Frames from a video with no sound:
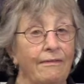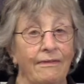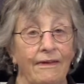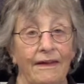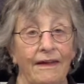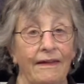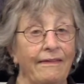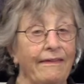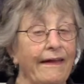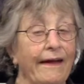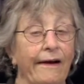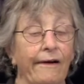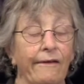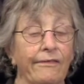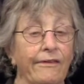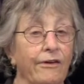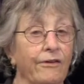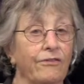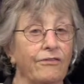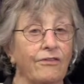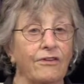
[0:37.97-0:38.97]
In there,
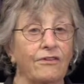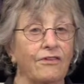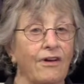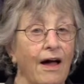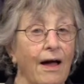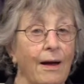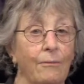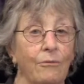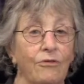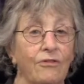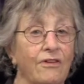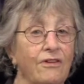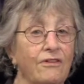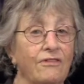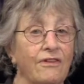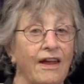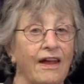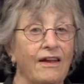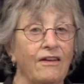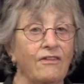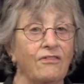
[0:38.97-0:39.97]
there's the times, the
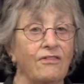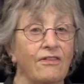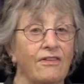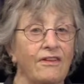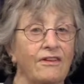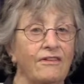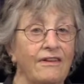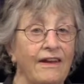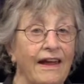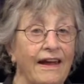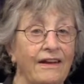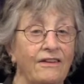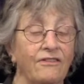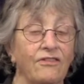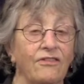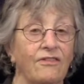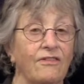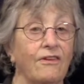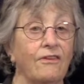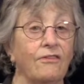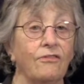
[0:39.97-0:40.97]
days, the
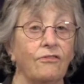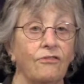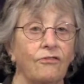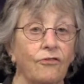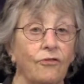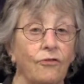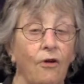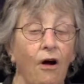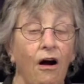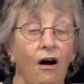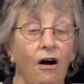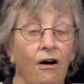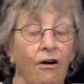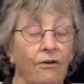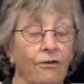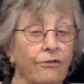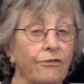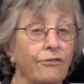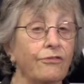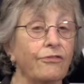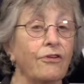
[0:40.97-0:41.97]
dates, the
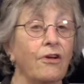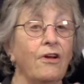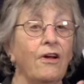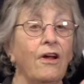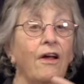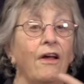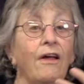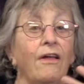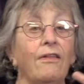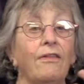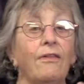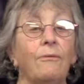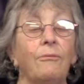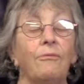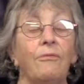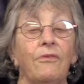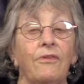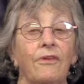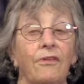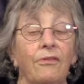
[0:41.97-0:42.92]
stars, the